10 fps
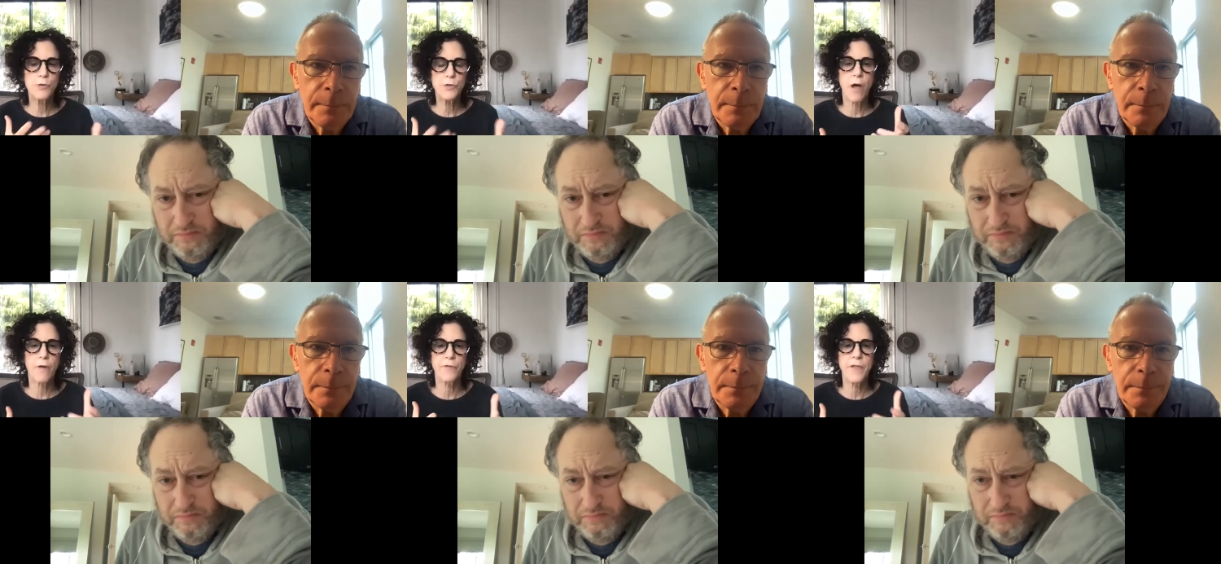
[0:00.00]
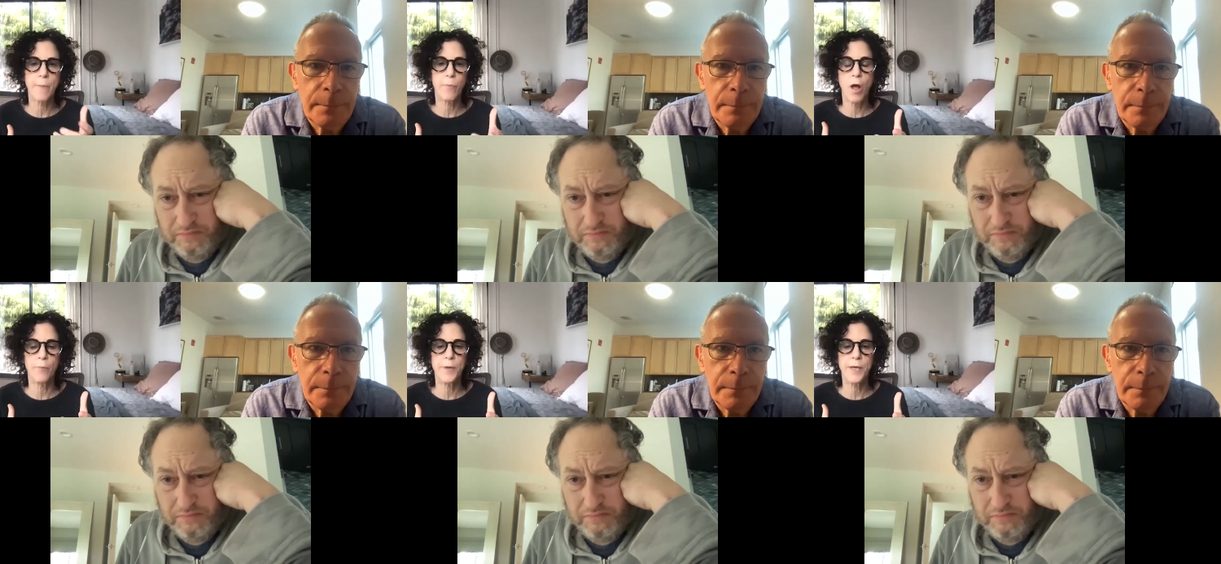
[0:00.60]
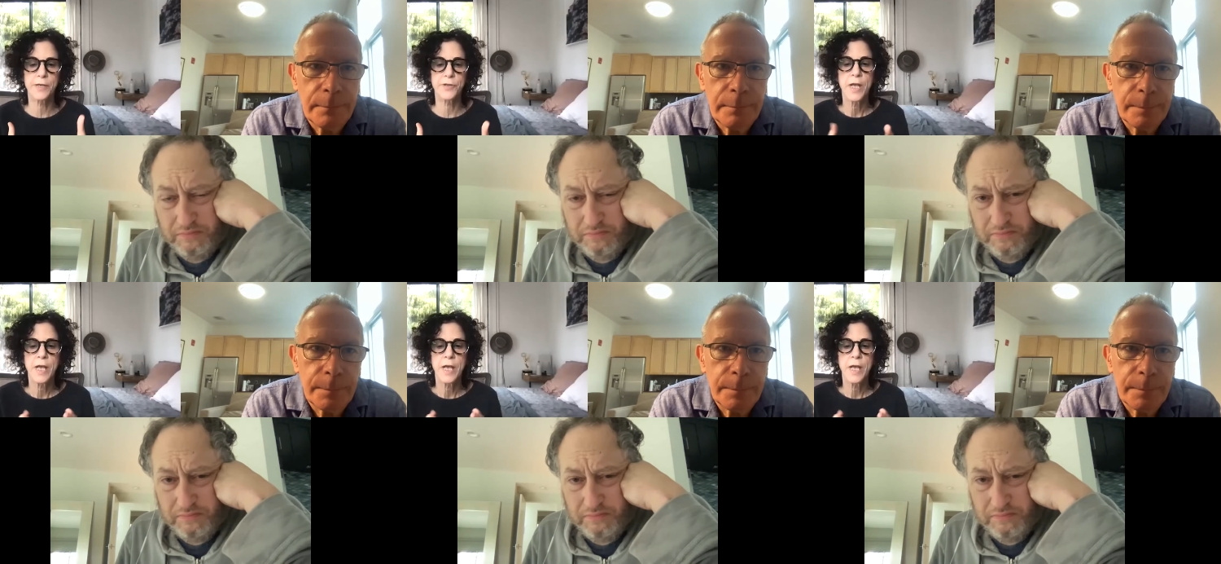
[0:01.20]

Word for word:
Speaker 1: solve for that problem? Because